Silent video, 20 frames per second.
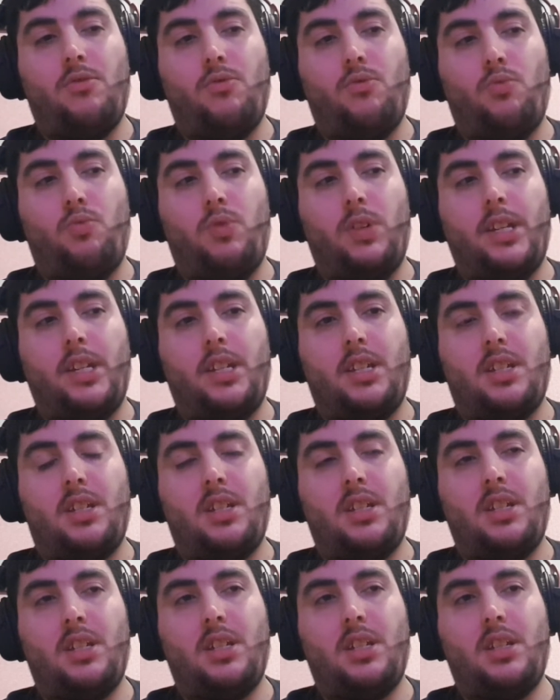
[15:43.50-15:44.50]
where
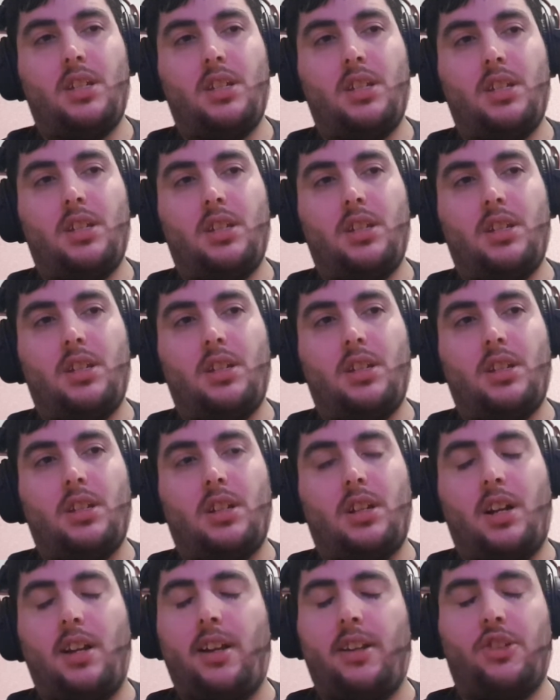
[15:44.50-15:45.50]

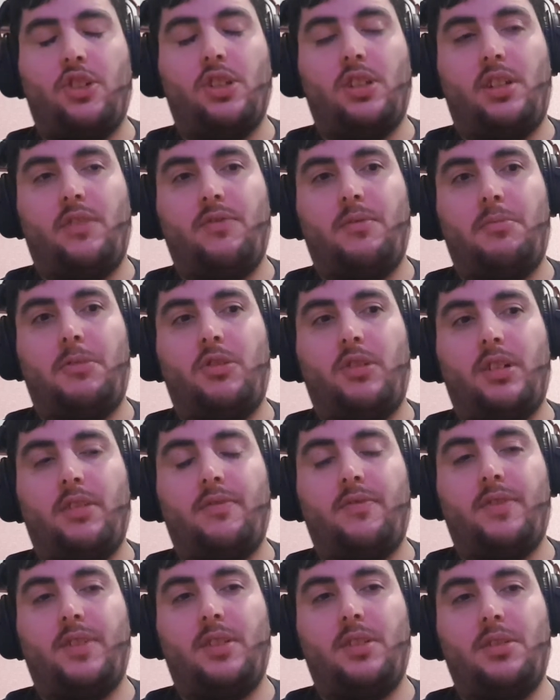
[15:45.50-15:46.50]
I actually give them credit
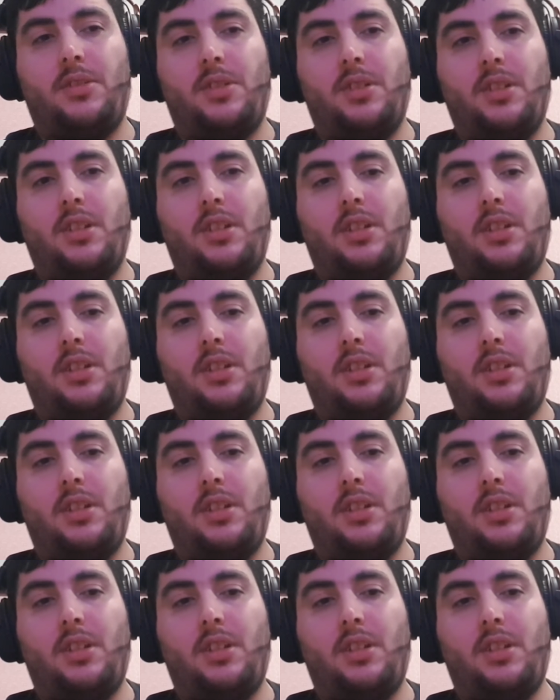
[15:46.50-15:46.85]
for this.